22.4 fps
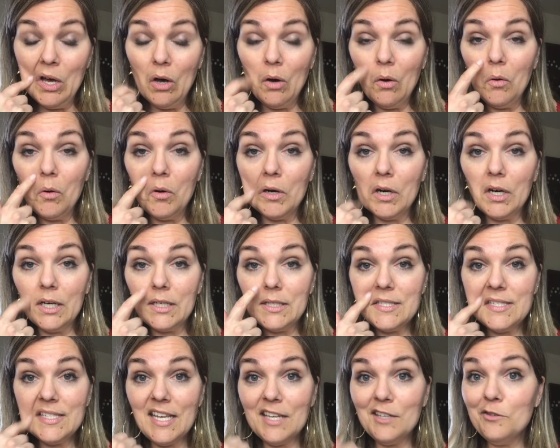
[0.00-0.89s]

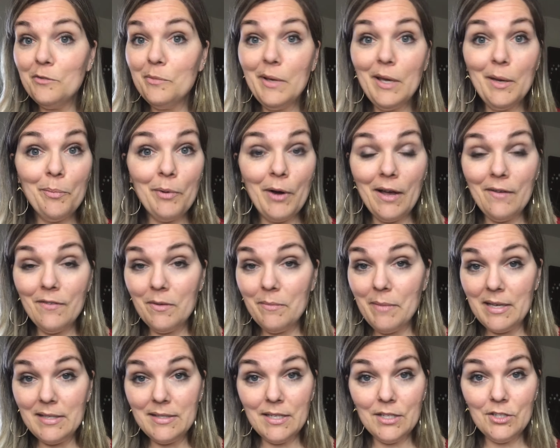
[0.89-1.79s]
or send me a private
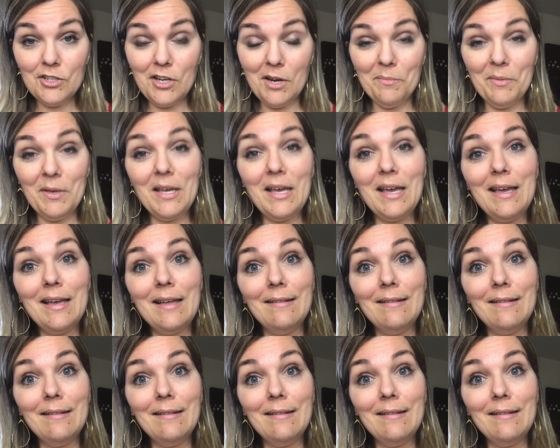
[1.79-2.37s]
message and I'd be